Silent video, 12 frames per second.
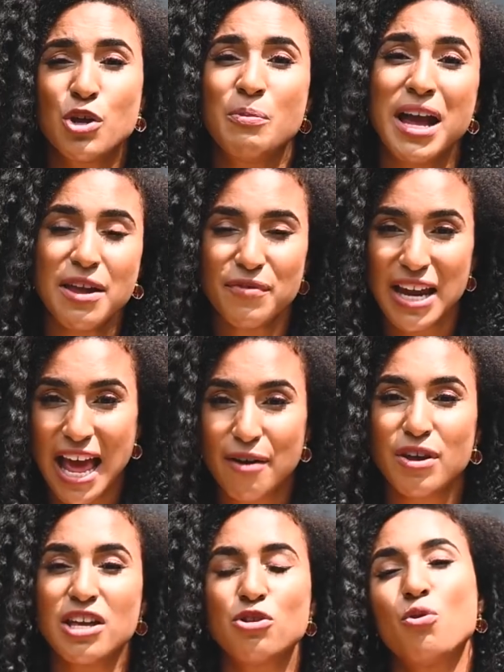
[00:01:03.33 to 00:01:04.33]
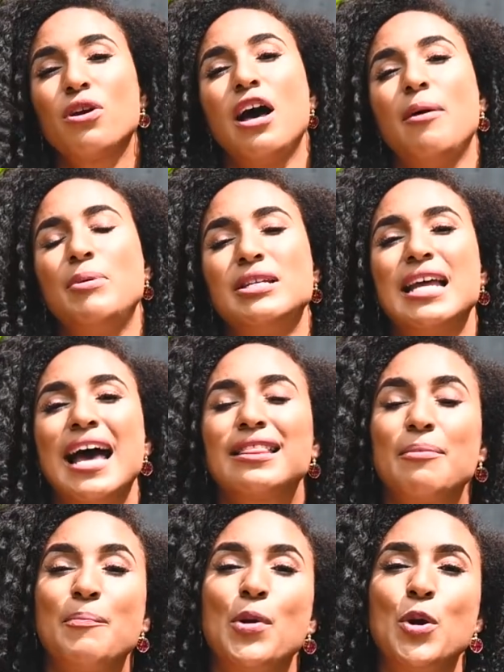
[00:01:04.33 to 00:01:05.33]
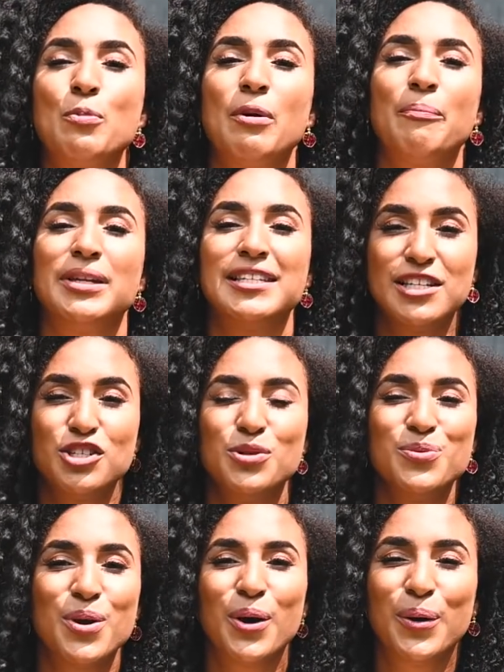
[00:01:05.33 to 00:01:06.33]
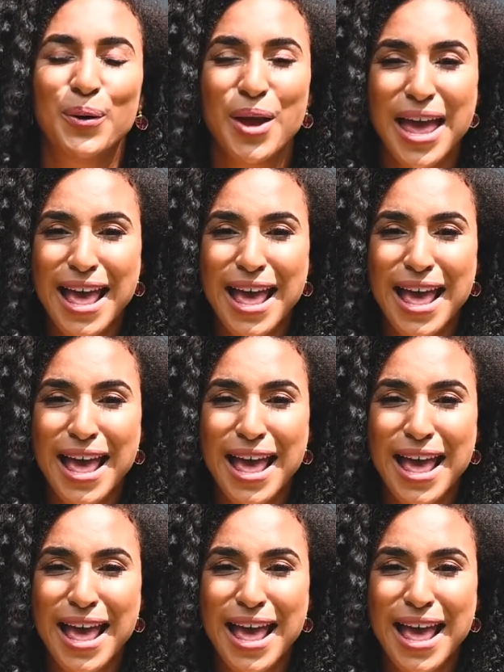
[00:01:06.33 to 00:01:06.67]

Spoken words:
You might even have it in your cupboard at the moment, but did you know